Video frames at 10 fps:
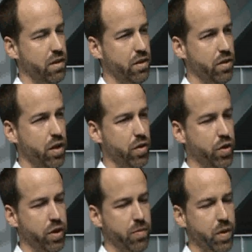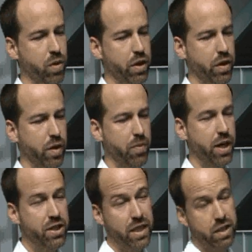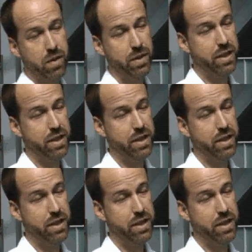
you can be working on a project. It could be